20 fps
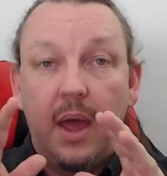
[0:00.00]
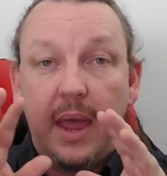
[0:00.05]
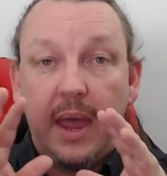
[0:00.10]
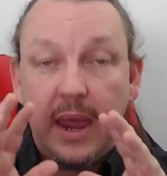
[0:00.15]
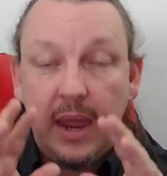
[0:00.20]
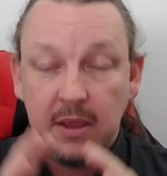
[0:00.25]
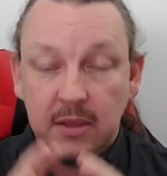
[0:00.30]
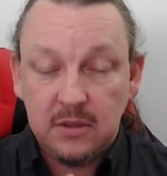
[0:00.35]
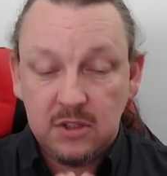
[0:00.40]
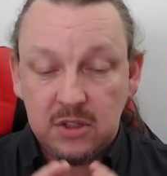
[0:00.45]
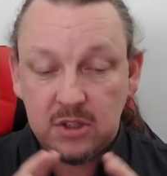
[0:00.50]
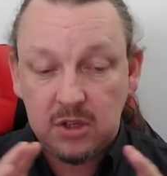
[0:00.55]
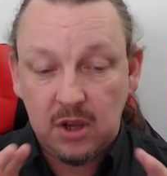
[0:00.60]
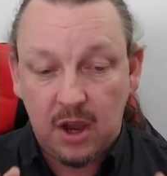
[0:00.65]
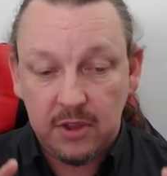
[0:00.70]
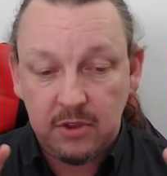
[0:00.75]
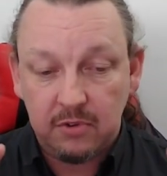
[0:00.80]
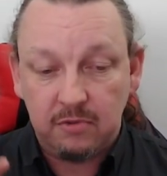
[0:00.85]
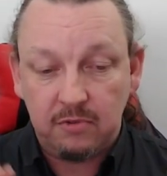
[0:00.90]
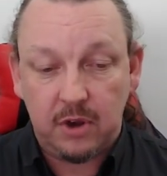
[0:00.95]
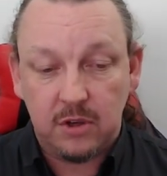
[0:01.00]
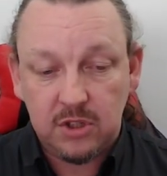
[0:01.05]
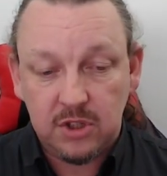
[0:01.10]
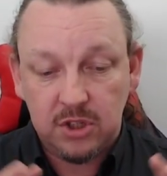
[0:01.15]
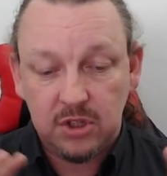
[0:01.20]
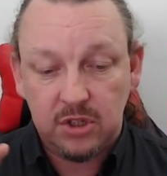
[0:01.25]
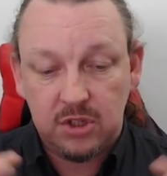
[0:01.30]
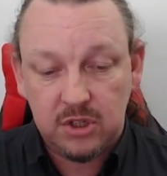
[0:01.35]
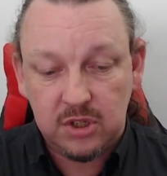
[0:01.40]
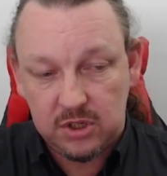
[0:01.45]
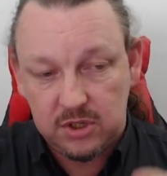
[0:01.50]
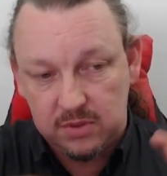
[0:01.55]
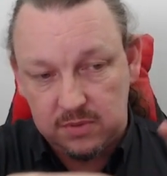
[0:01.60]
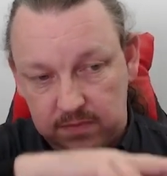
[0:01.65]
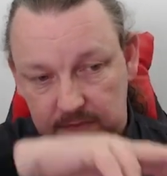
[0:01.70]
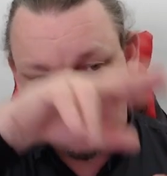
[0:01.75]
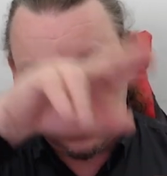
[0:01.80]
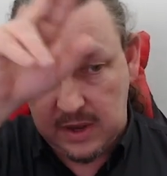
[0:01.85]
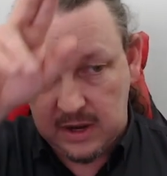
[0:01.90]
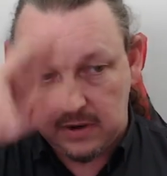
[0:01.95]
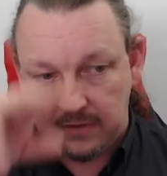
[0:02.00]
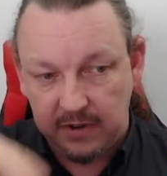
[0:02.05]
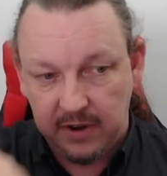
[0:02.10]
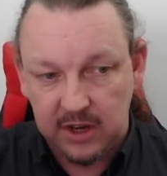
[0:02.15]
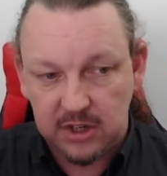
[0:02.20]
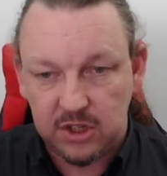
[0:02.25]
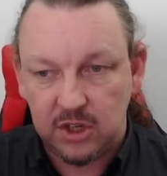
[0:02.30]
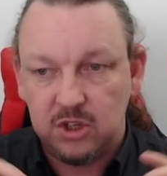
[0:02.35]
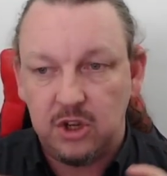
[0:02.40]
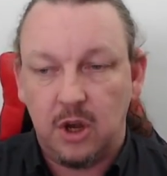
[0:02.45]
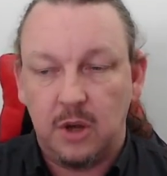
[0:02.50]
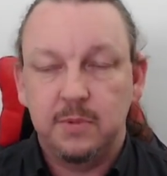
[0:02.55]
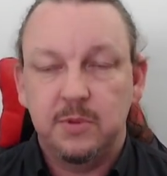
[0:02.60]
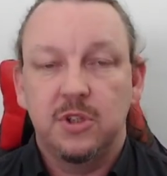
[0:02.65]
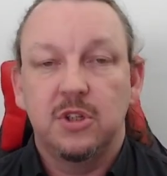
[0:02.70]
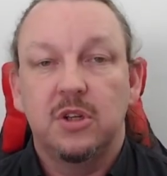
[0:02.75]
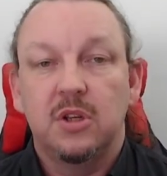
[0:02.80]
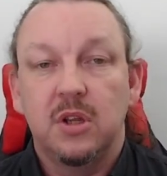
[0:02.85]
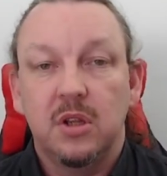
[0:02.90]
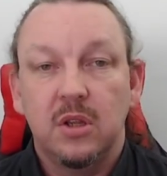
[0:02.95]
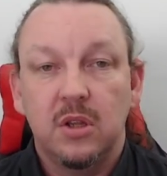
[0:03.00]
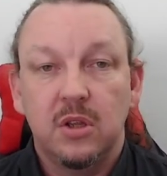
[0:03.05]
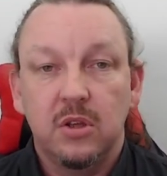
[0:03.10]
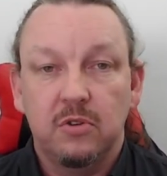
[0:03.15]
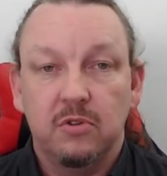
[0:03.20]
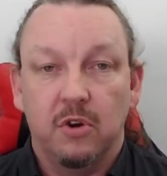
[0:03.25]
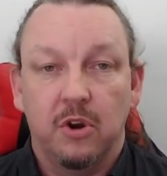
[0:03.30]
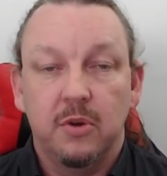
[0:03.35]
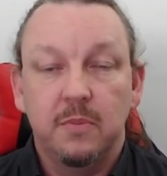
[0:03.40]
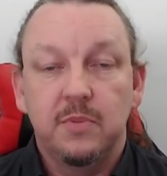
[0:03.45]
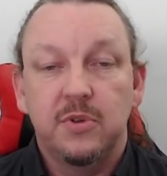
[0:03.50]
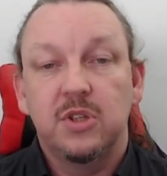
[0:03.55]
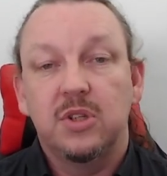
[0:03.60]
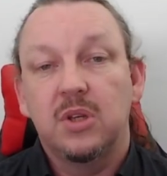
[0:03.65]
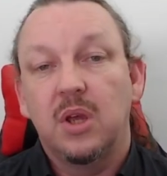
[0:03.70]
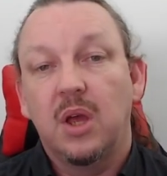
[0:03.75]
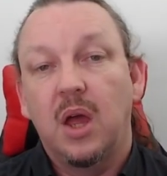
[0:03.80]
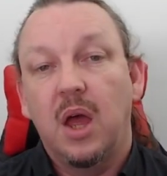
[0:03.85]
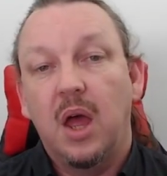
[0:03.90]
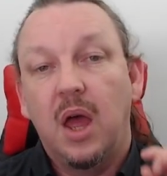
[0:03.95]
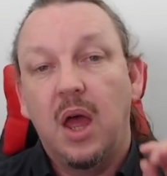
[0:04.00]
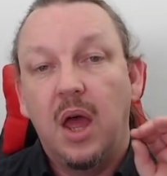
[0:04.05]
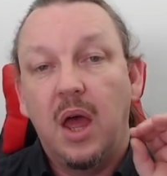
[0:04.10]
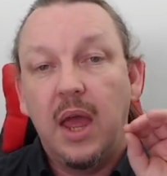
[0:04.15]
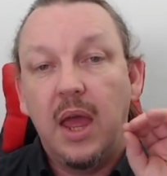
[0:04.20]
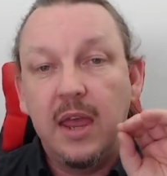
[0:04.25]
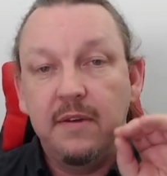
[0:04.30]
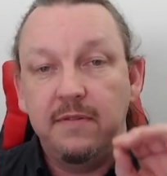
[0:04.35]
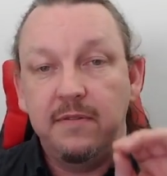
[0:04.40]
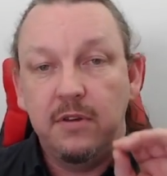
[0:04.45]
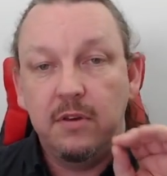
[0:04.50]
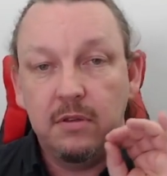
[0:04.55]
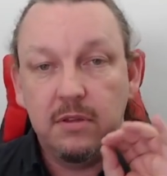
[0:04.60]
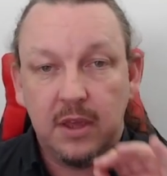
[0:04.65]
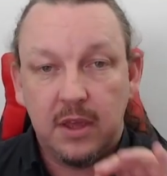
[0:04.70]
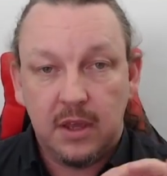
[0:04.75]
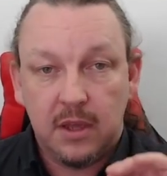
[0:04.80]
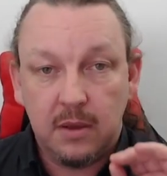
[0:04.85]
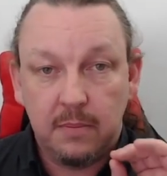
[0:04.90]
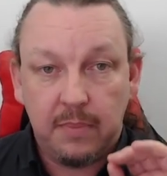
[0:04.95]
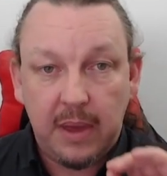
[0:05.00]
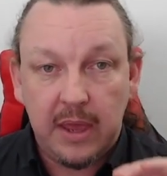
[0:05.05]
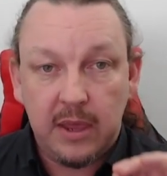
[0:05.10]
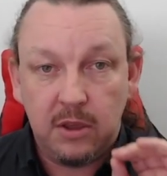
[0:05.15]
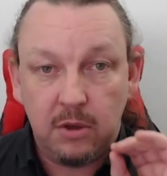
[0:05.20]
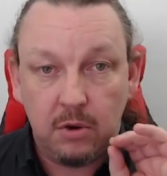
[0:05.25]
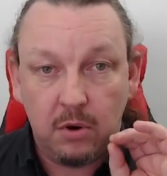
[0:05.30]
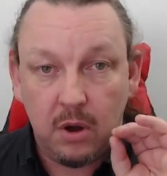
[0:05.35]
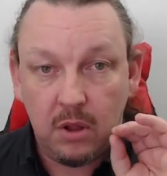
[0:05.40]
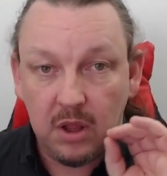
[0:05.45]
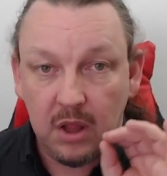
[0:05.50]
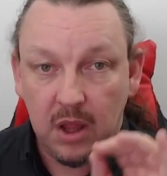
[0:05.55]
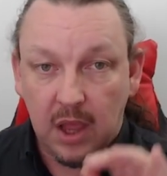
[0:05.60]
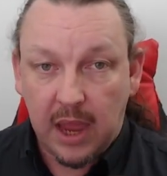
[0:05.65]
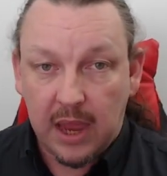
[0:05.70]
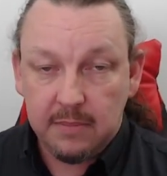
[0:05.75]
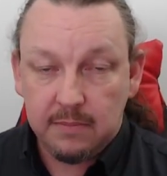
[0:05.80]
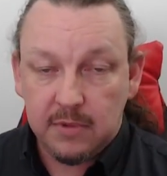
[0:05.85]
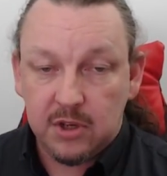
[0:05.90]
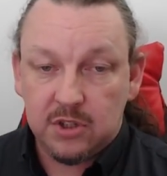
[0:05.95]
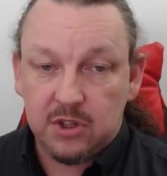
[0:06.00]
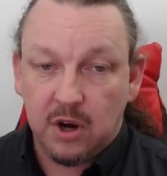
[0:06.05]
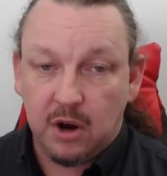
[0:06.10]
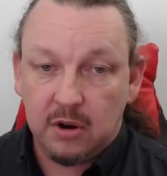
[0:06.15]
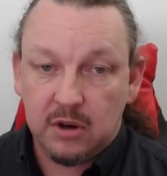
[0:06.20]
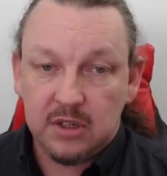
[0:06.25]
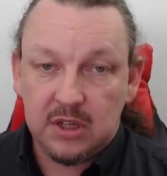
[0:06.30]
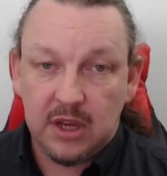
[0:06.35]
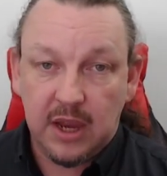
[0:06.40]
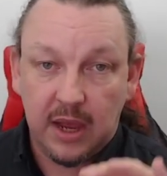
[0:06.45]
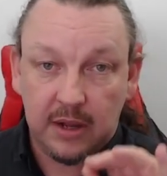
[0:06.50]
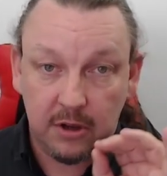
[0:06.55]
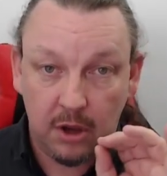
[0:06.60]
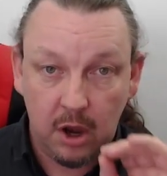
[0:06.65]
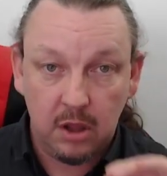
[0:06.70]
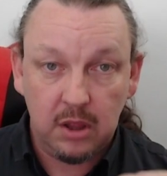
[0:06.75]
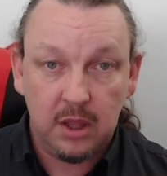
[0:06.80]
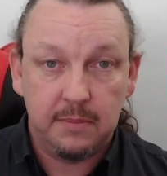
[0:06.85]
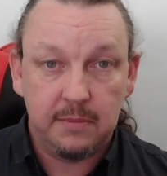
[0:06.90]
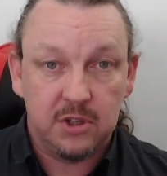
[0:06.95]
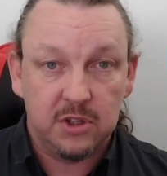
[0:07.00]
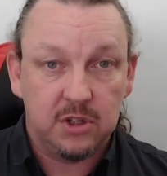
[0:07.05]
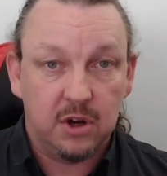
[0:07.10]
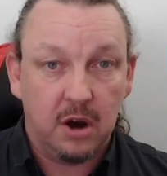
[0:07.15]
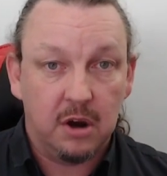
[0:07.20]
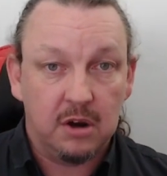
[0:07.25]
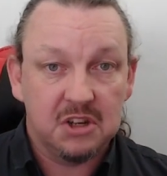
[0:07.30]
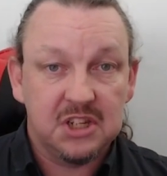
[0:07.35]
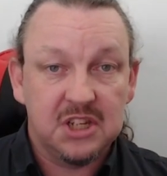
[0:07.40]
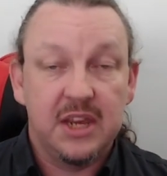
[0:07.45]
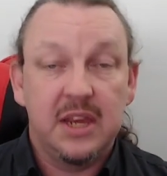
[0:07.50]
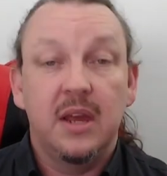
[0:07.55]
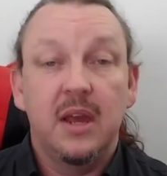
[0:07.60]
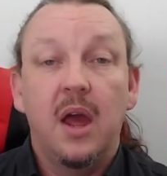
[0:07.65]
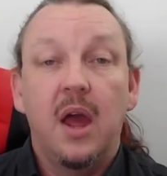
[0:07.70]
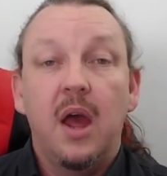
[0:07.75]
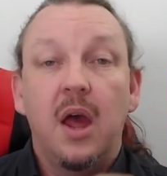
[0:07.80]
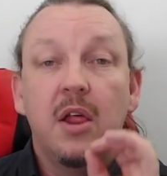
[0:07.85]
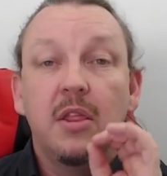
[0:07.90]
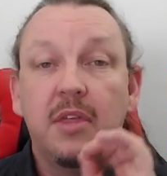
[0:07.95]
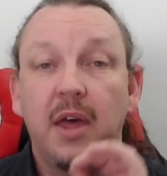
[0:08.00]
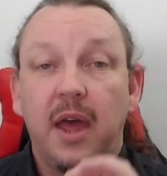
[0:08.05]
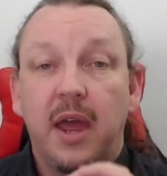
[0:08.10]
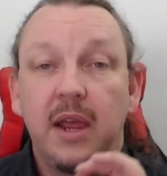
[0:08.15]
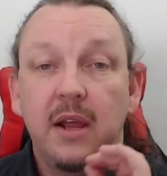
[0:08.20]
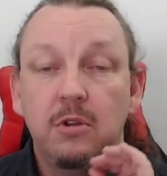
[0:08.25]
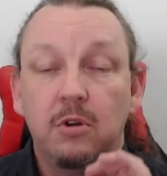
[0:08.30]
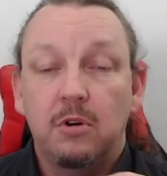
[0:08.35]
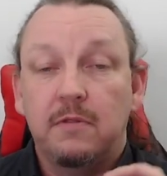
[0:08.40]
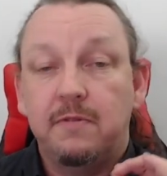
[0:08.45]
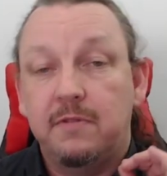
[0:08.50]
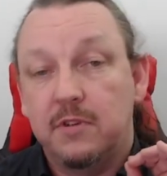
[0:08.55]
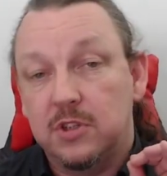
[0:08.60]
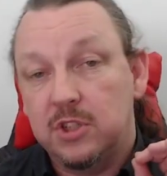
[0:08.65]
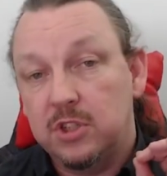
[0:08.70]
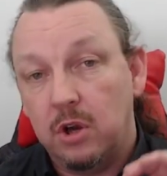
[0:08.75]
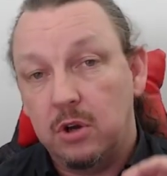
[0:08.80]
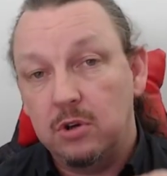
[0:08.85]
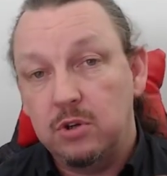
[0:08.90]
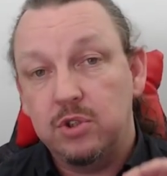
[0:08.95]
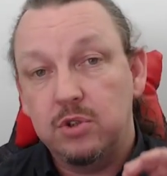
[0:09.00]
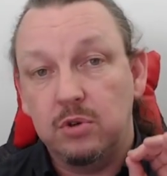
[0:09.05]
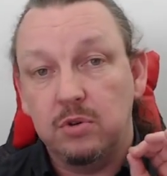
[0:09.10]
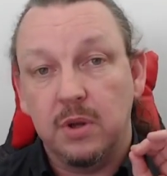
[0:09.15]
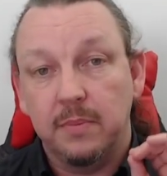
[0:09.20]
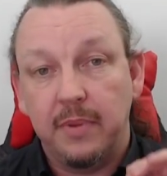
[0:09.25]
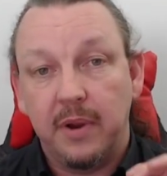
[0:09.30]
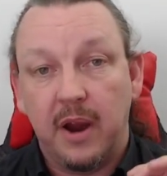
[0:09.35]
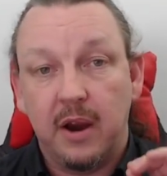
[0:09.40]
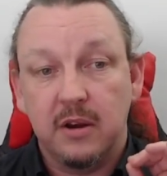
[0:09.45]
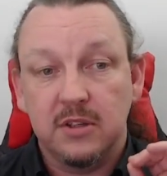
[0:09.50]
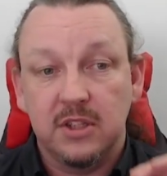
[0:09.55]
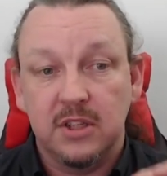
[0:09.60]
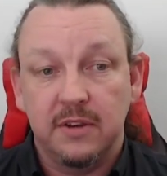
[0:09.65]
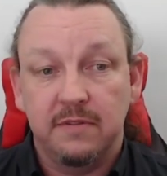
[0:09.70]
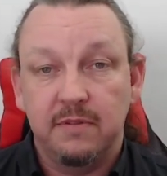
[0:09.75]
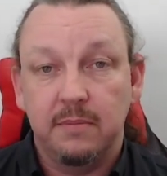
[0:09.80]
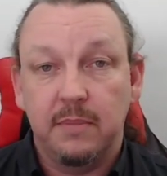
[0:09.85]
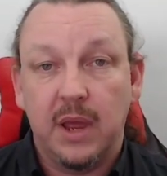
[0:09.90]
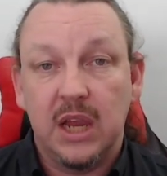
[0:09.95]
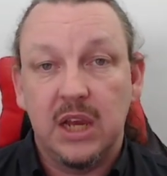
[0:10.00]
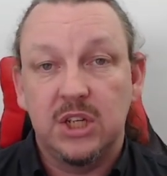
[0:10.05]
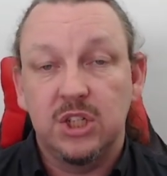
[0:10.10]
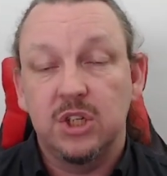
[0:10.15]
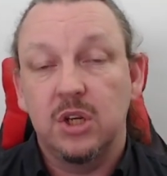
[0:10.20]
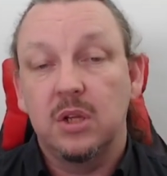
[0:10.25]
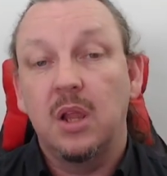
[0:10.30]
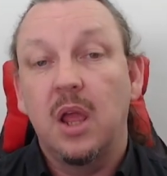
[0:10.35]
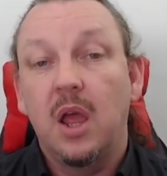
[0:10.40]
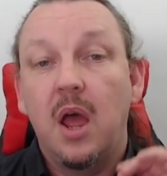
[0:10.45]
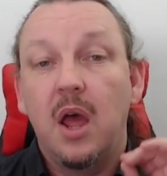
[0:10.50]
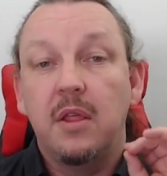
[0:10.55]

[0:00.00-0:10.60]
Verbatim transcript: Inside the Rogers Innovation Adoption groups, if you think about your late majority and early majority, they look for social comparison information.